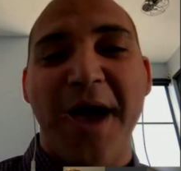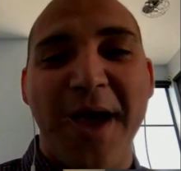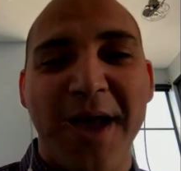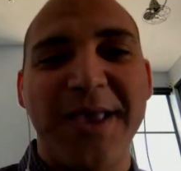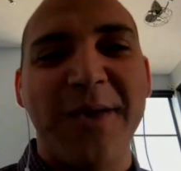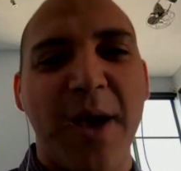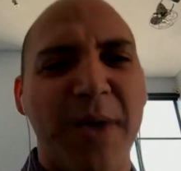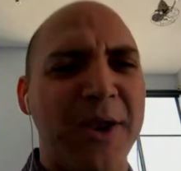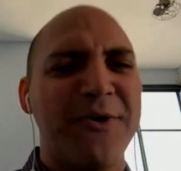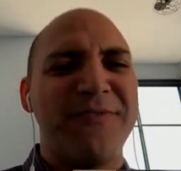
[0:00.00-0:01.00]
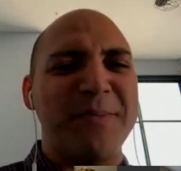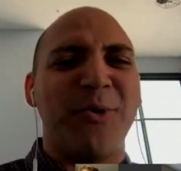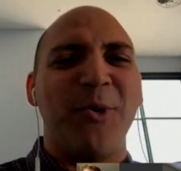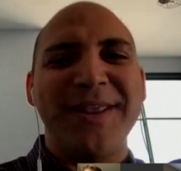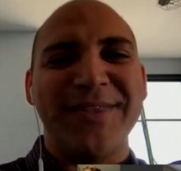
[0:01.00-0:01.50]
I don't know if I'm
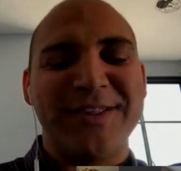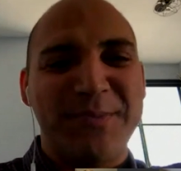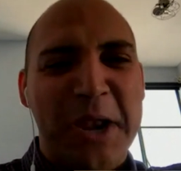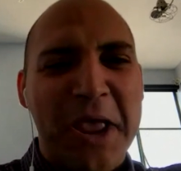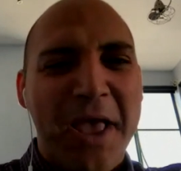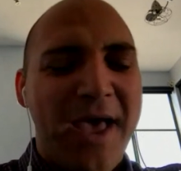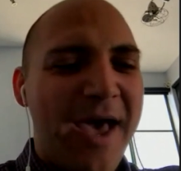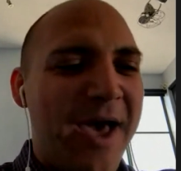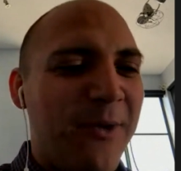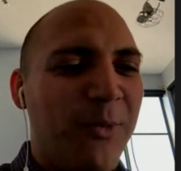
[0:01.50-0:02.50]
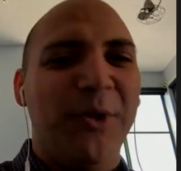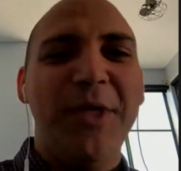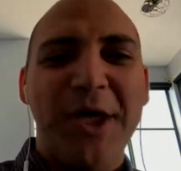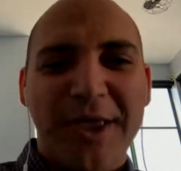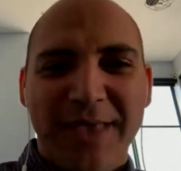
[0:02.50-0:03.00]
coining this, but
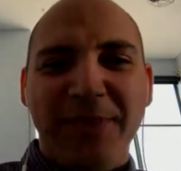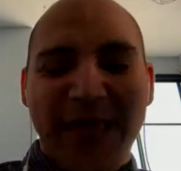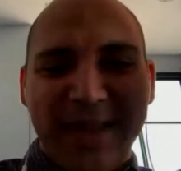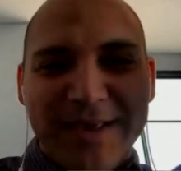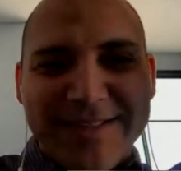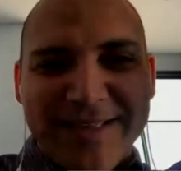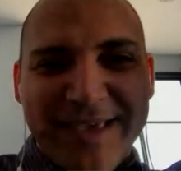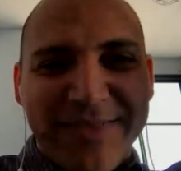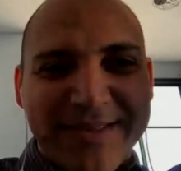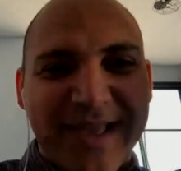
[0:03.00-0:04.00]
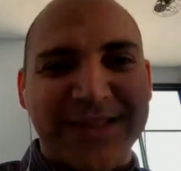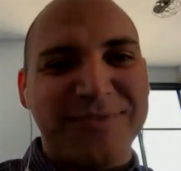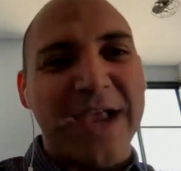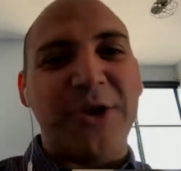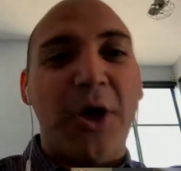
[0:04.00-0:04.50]
at least in the sense
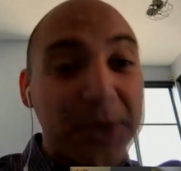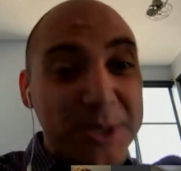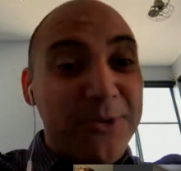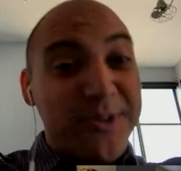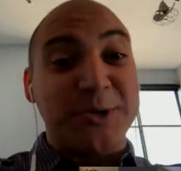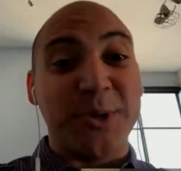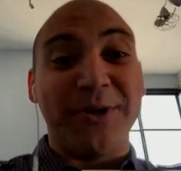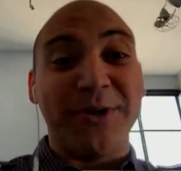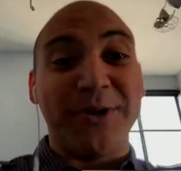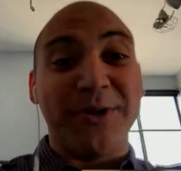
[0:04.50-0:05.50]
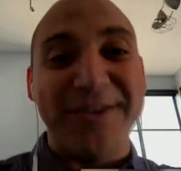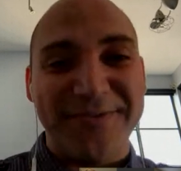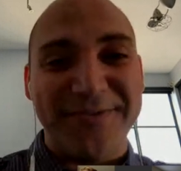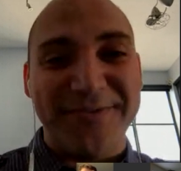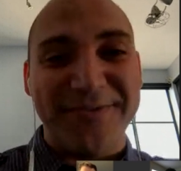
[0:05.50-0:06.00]
of technology, there's a
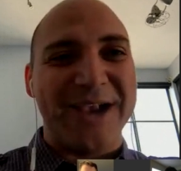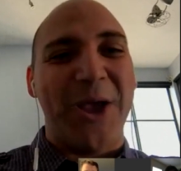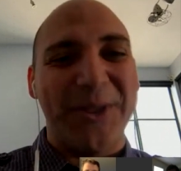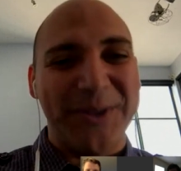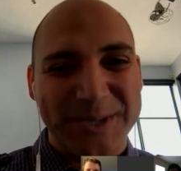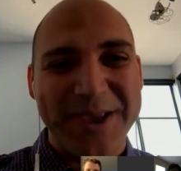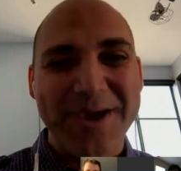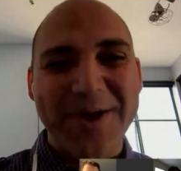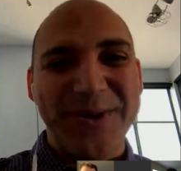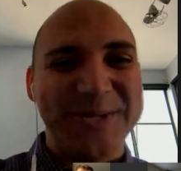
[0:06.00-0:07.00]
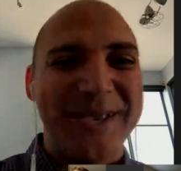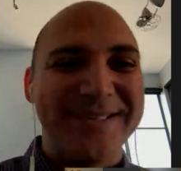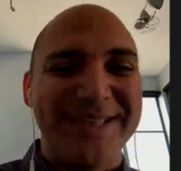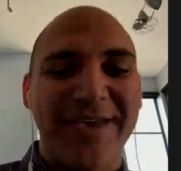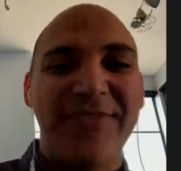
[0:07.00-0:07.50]
trickle-down effect in technology,
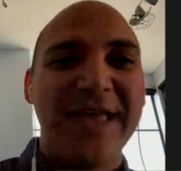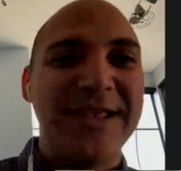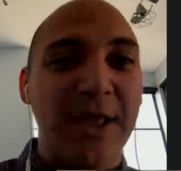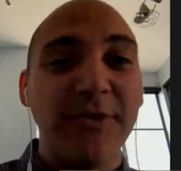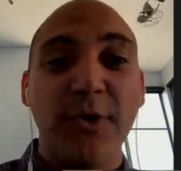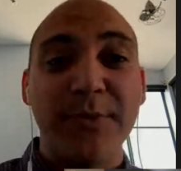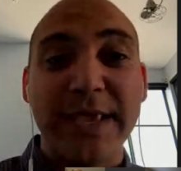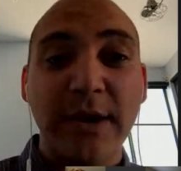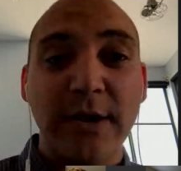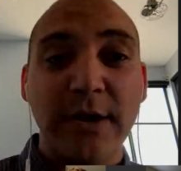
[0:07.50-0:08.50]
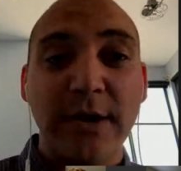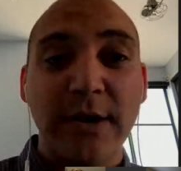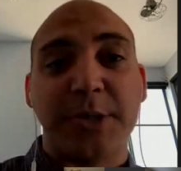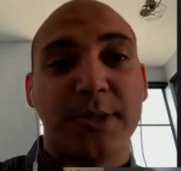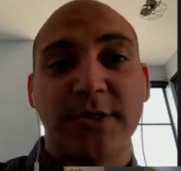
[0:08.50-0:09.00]
which is that your
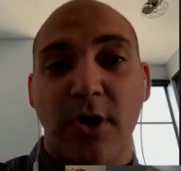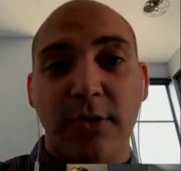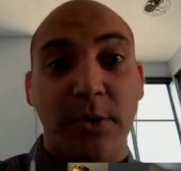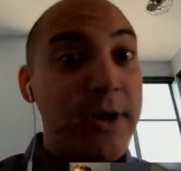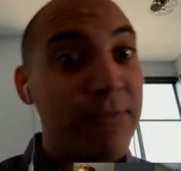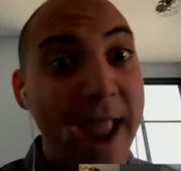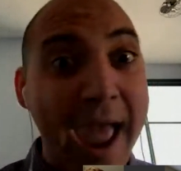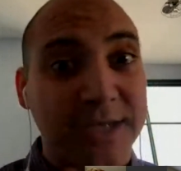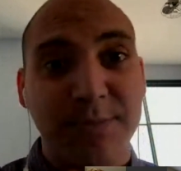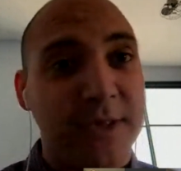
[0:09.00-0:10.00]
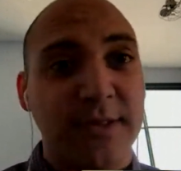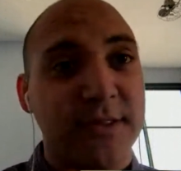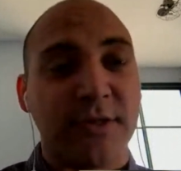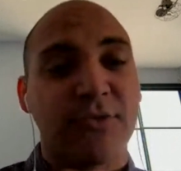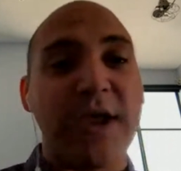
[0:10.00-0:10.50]
beginners can actually start learning
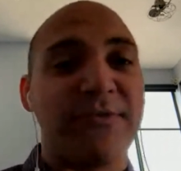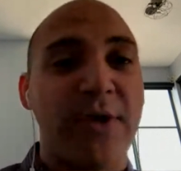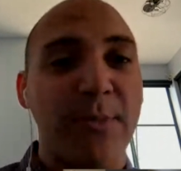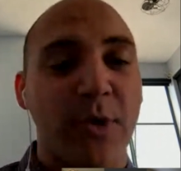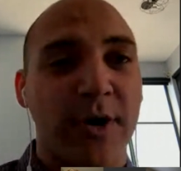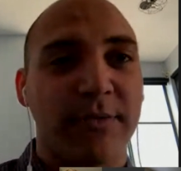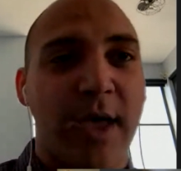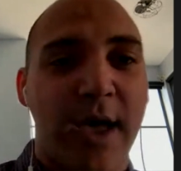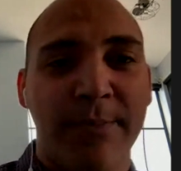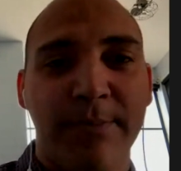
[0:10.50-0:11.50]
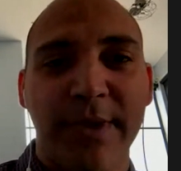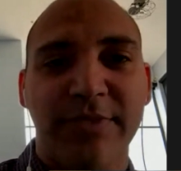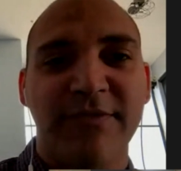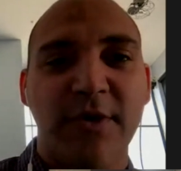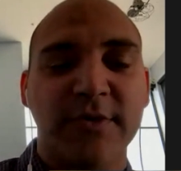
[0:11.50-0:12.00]
React because it's this great framework.
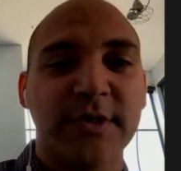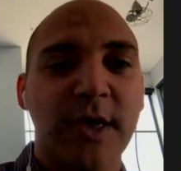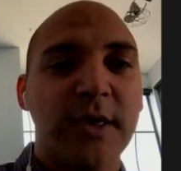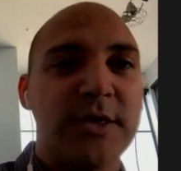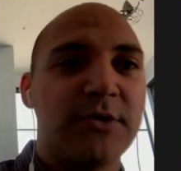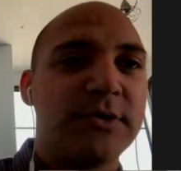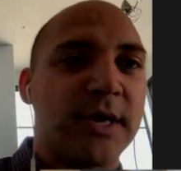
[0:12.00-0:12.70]
But the folks